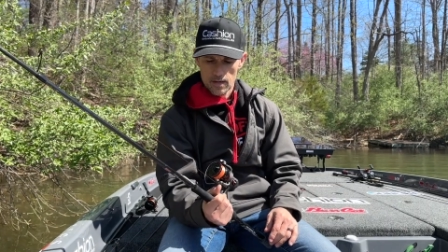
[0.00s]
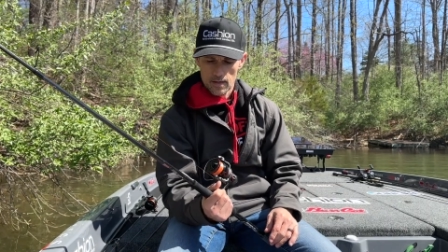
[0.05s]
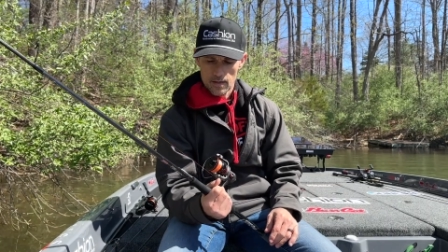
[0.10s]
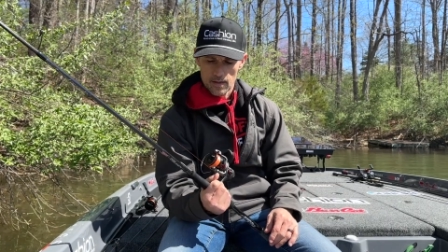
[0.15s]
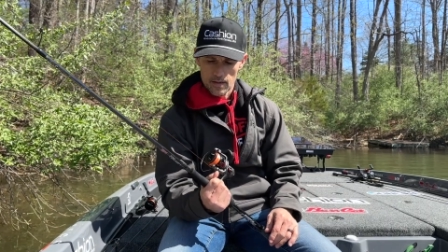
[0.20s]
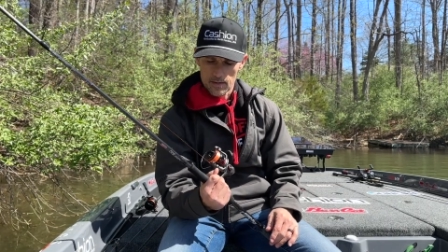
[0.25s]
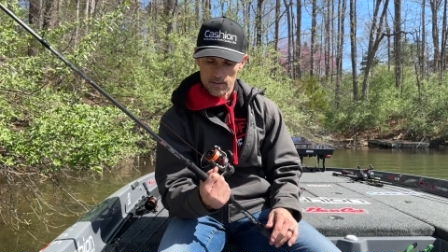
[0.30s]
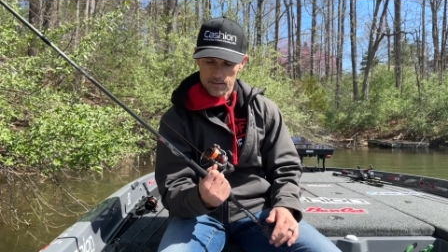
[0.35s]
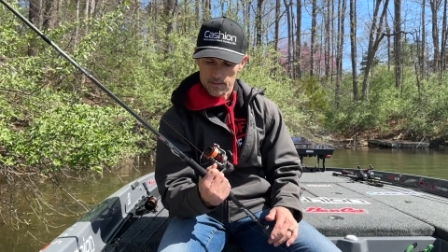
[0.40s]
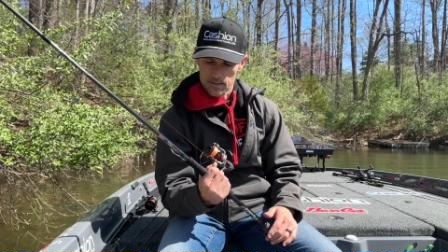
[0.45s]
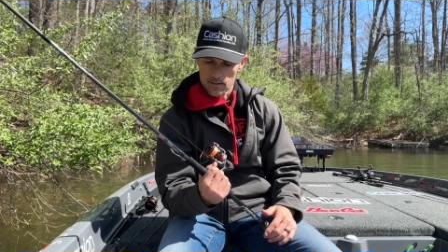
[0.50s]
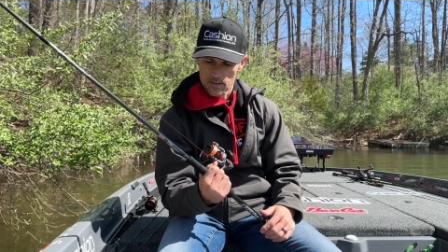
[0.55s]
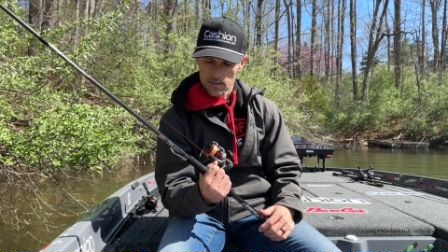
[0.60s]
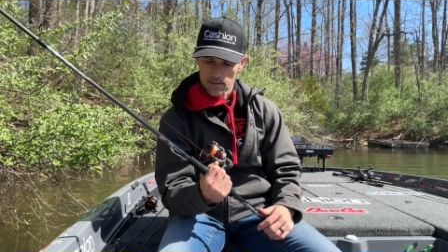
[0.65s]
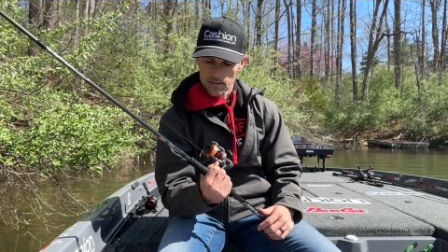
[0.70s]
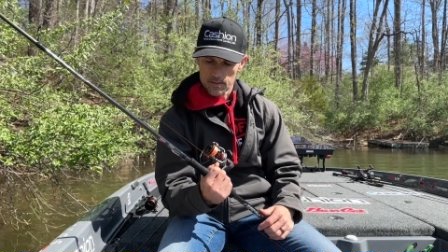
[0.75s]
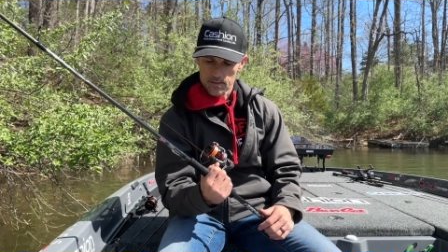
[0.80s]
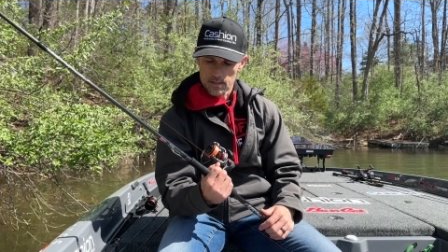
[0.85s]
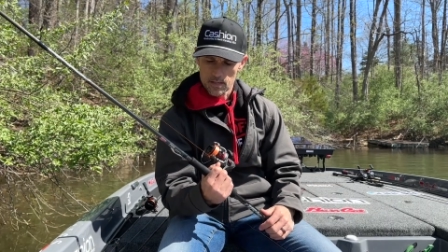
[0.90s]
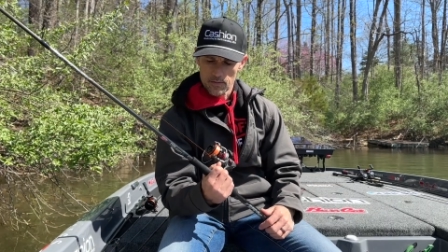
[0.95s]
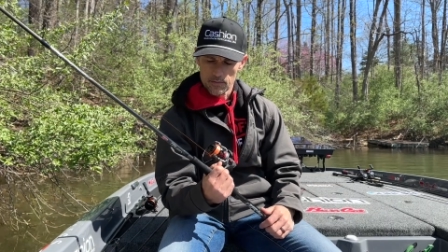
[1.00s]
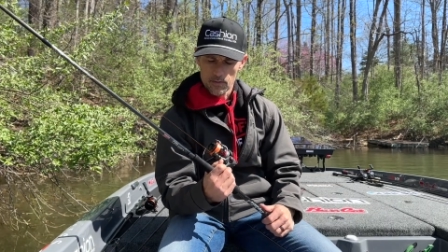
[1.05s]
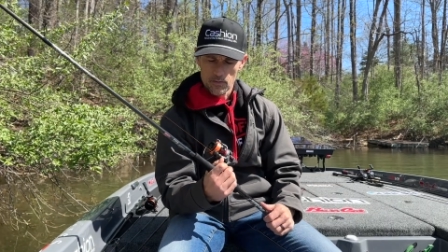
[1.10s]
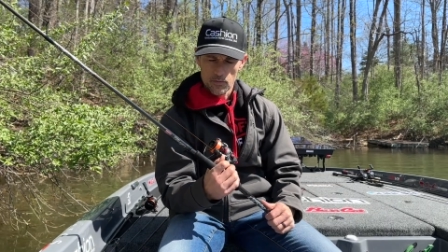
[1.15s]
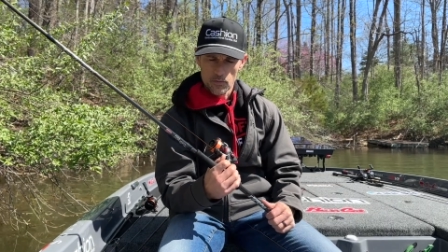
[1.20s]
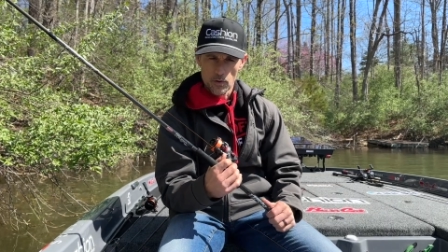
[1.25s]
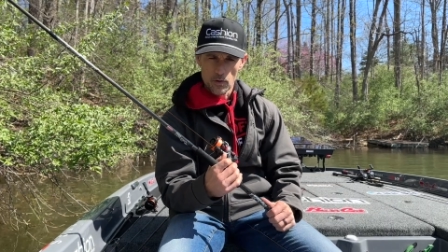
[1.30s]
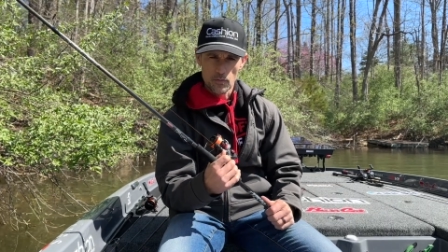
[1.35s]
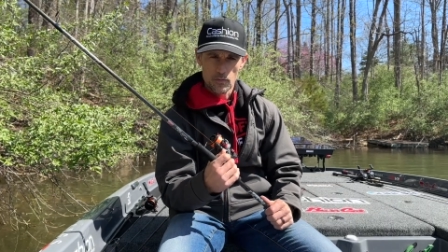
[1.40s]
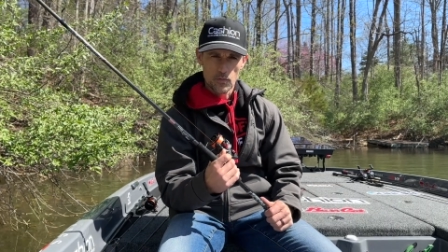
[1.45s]
It's 7
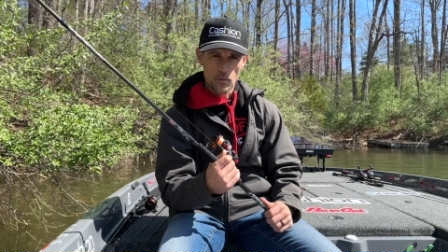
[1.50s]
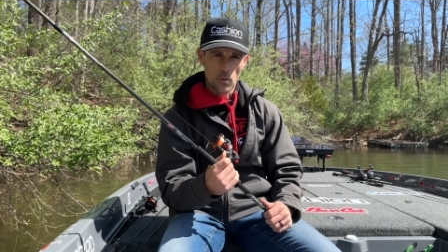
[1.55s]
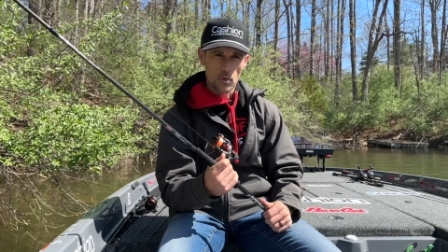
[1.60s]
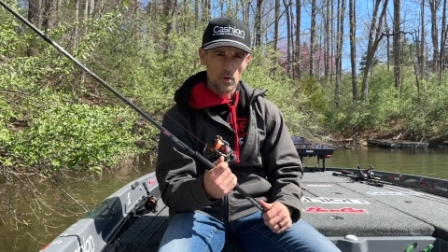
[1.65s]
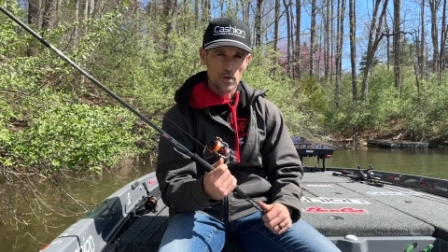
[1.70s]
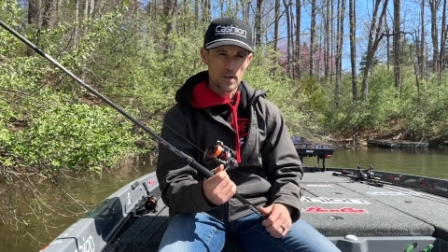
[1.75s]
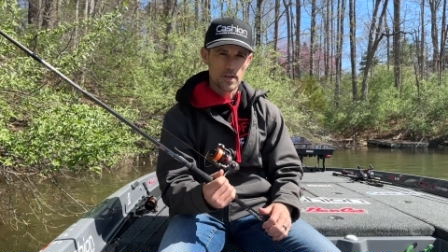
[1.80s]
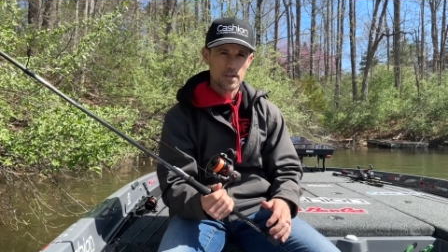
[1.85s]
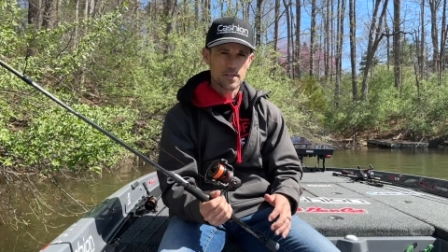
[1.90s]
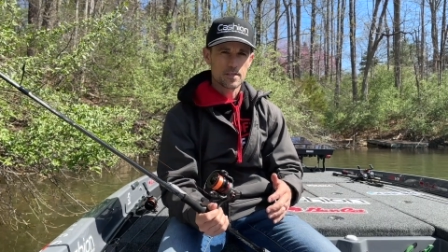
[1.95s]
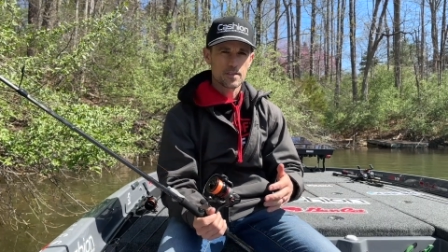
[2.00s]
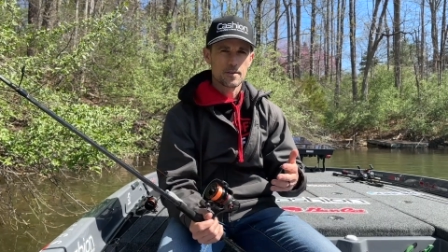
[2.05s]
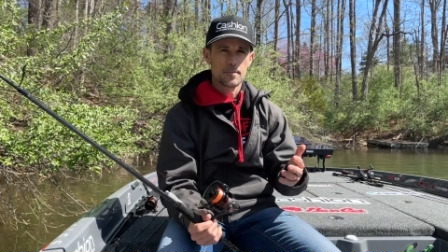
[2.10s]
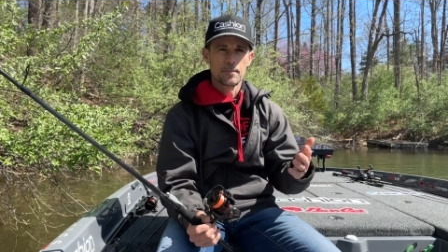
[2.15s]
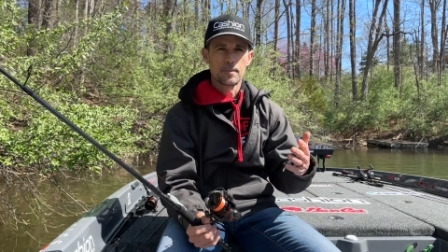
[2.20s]
foot 4 inch,